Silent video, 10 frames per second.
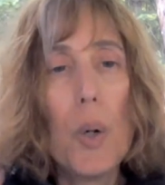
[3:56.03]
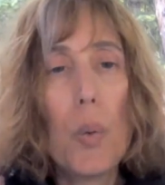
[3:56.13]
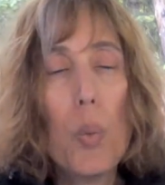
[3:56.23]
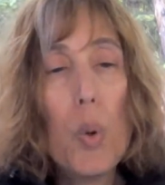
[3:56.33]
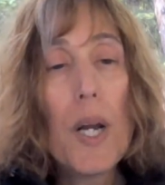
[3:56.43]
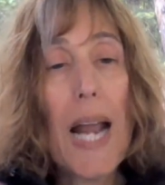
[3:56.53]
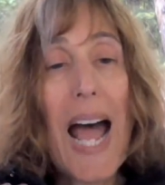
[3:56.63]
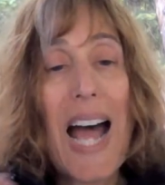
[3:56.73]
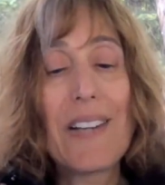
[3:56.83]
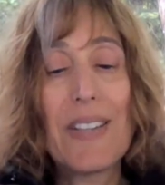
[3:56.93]
would
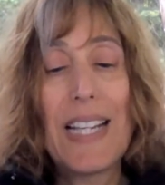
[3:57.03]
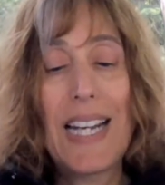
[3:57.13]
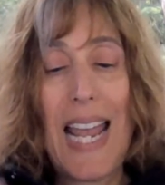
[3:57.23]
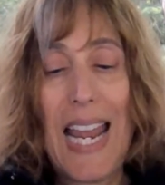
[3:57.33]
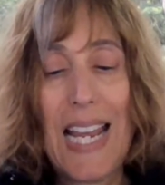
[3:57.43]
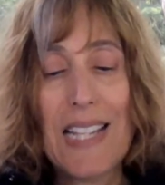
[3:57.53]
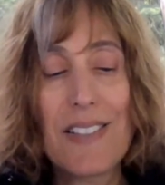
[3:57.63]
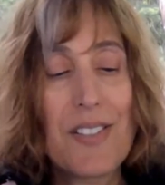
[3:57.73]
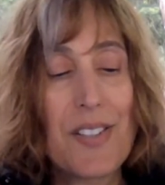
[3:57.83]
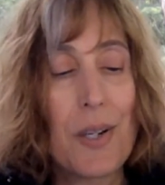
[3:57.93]
have
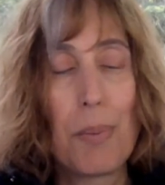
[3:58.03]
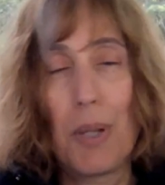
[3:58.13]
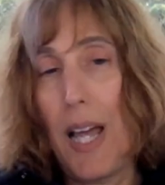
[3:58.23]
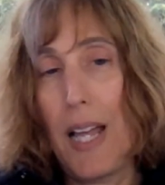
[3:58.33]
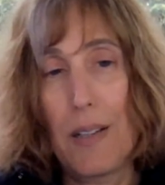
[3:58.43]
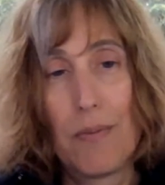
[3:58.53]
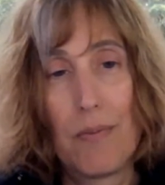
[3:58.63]
enhanced their play.